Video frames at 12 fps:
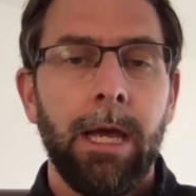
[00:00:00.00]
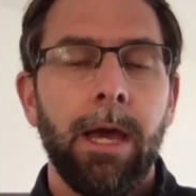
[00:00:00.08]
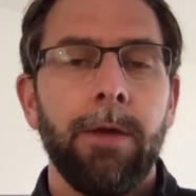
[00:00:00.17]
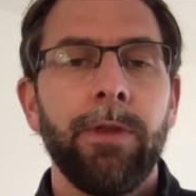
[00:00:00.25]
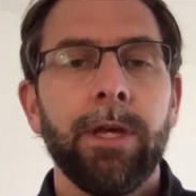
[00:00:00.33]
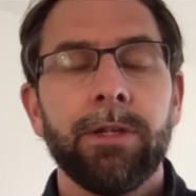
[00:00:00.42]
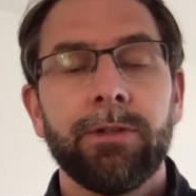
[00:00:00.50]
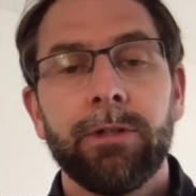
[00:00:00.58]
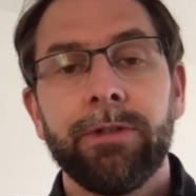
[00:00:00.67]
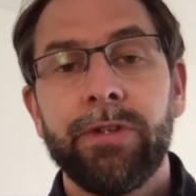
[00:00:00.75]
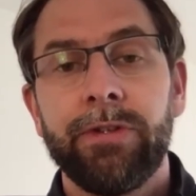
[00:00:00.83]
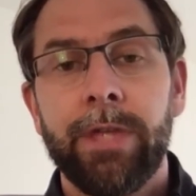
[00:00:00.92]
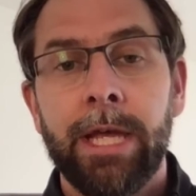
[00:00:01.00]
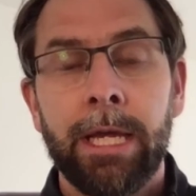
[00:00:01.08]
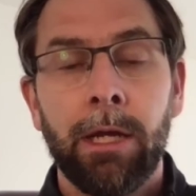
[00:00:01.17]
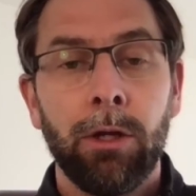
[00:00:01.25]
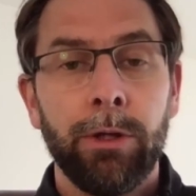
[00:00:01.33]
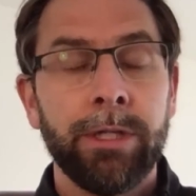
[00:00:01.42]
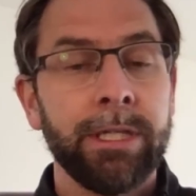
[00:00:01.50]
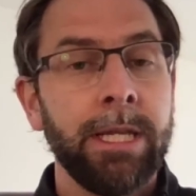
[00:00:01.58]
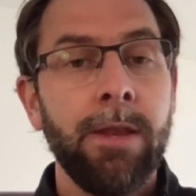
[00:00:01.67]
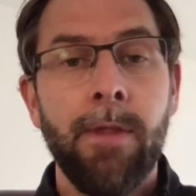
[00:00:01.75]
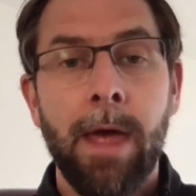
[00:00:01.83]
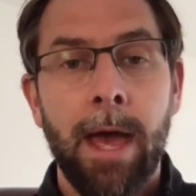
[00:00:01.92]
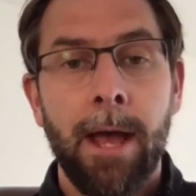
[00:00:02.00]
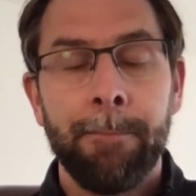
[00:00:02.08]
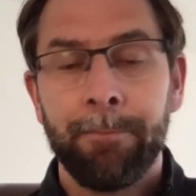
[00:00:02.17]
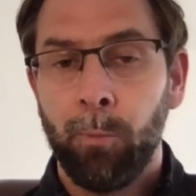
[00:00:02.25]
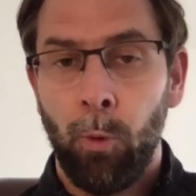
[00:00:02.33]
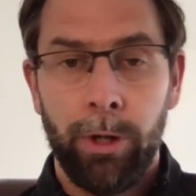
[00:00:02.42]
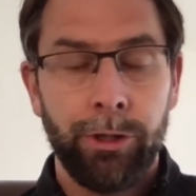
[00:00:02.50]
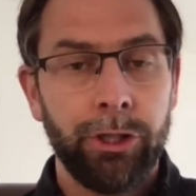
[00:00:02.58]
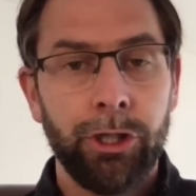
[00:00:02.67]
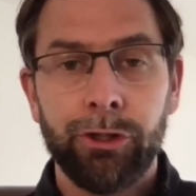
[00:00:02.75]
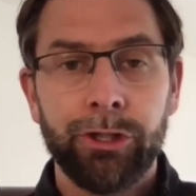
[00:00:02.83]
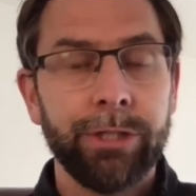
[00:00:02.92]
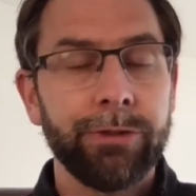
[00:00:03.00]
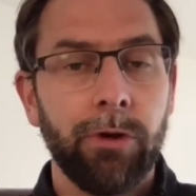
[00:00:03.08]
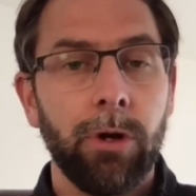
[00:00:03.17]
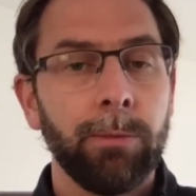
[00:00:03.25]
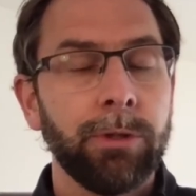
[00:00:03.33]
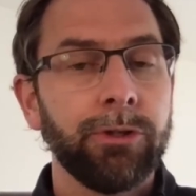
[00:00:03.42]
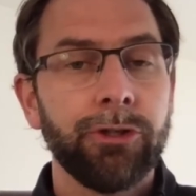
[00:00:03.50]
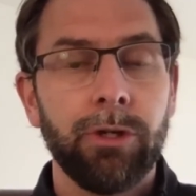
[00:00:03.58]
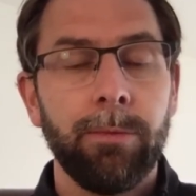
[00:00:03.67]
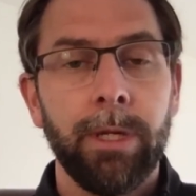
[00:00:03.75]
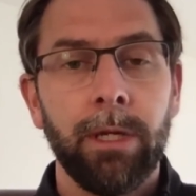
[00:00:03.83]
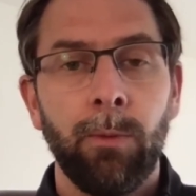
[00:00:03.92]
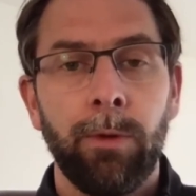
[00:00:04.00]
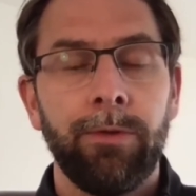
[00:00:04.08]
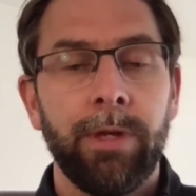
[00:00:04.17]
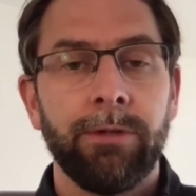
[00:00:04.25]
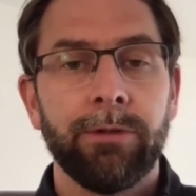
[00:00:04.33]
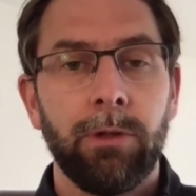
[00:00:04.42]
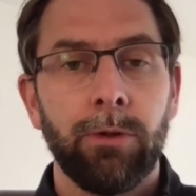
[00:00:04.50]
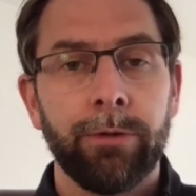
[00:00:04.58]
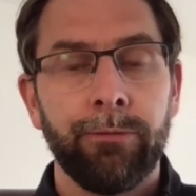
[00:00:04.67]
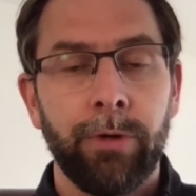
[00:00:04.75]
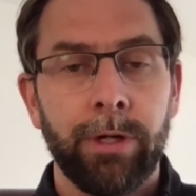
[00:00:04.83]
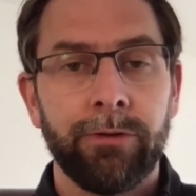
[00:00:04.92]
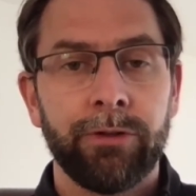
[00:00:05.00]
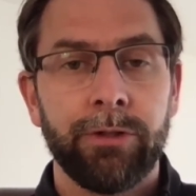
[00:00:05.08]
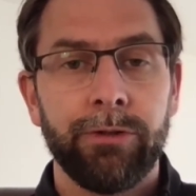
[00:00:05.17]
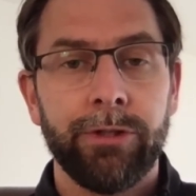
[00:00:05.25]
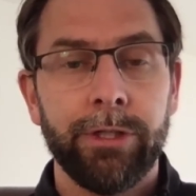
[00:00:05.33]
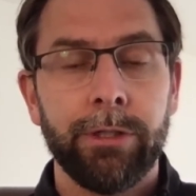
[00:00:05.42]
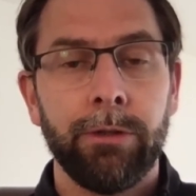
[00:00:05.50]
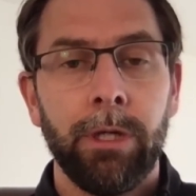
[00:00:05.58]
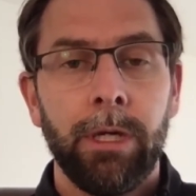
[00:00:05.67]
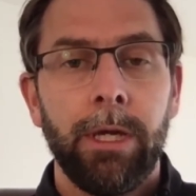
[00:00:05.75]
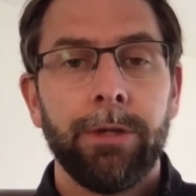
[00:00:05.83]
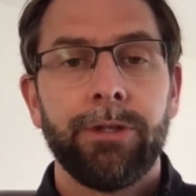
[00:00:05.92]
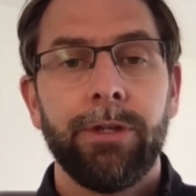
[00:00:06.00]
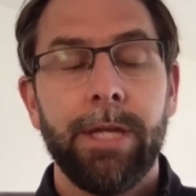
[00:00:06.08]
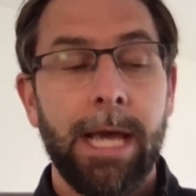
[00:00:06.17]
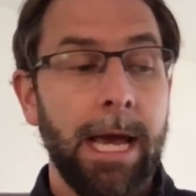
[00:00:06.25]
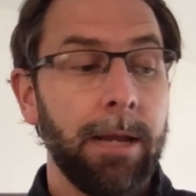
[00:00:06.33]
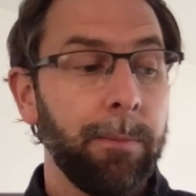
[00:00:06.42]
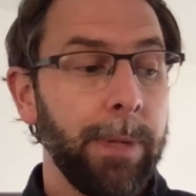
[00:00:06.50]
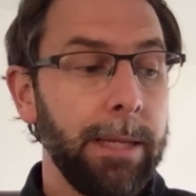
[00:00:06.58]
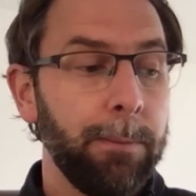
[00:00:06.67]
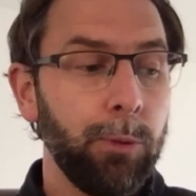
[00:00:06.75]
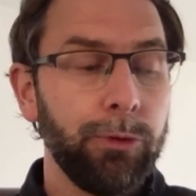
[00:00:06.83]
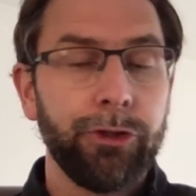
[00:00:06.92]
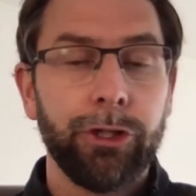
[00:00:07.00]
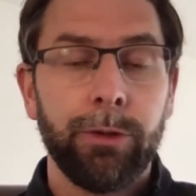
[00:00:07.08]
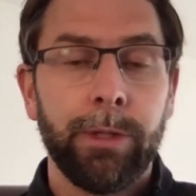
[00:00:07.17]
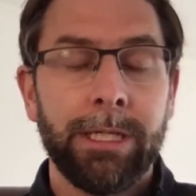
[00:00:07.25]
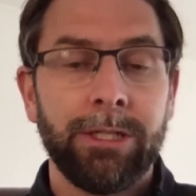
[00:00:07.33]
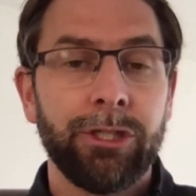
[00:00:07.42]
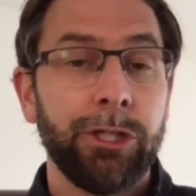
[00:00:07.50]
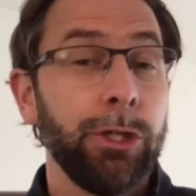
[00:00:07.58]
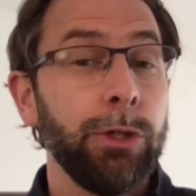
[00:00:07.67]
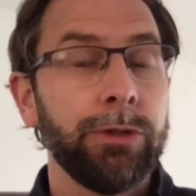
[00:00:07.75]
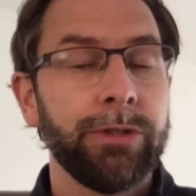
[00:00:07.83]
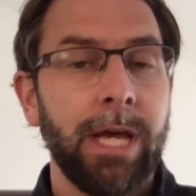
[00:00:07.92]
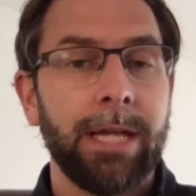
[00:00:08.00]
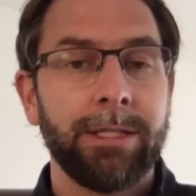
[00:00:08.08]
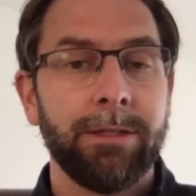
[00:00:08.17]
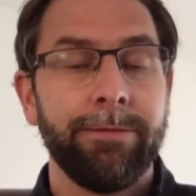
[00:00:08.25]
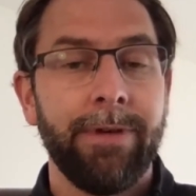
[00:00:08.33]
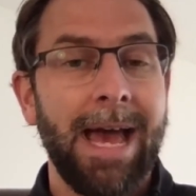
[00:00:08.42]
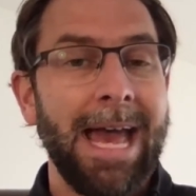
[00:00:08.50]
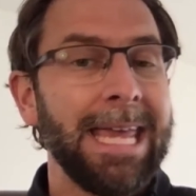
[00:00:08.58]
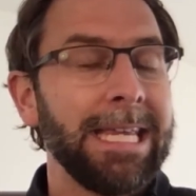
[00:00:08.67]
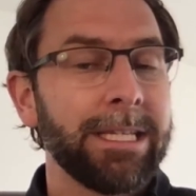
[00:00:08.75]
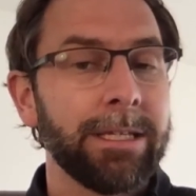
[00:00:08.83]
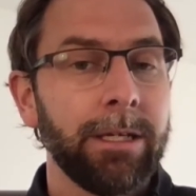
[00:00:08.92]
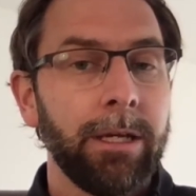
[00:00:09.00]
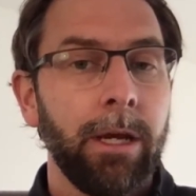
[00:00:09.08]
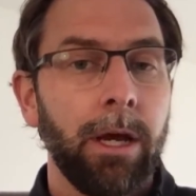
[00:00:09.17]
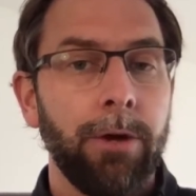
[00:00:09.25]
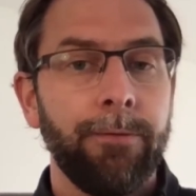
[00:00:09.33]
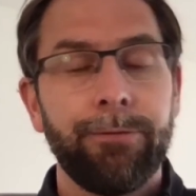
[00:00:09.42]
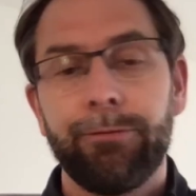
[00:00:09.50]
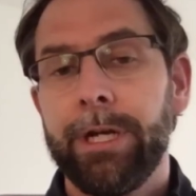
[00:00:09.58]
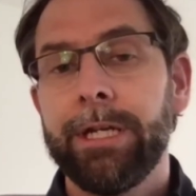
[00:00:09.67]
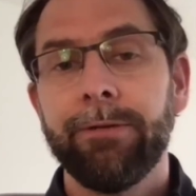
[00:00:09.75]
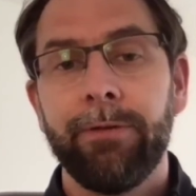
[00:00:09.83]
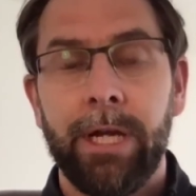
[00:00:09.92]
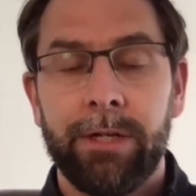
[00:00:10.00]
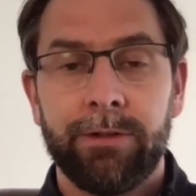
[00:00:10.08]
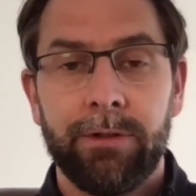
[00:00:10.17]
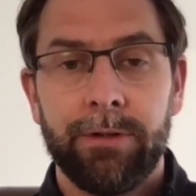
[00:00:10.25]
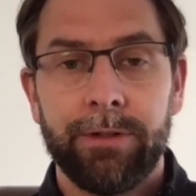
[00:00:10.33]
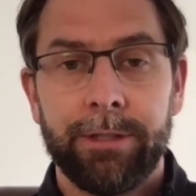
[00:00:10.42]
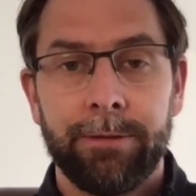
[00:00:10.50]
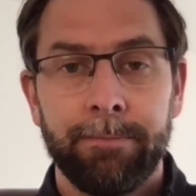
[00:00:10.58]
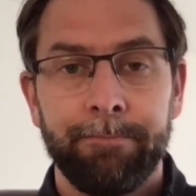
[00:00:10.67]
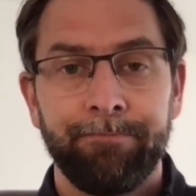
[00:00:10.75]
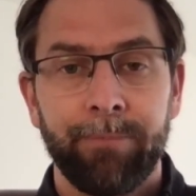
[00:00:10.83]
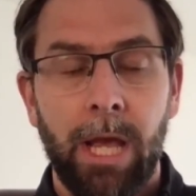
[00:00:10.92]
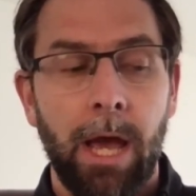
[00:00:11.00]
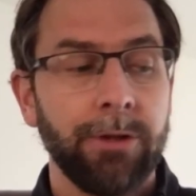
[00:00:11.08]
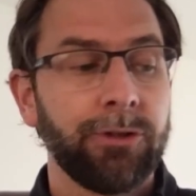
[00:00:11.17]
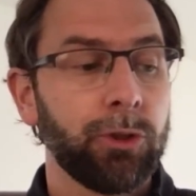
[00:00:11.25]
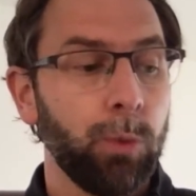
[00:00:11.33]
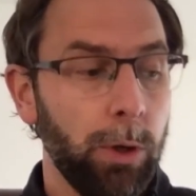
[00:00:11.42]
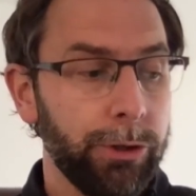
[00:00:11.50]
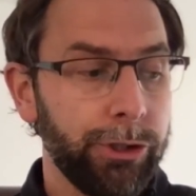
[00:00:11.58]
And the exercises they included in there weren't hugely time consuming and were things a lot of runners can do. So they had people doing 2 sets of 8 of 3 different exercises: squat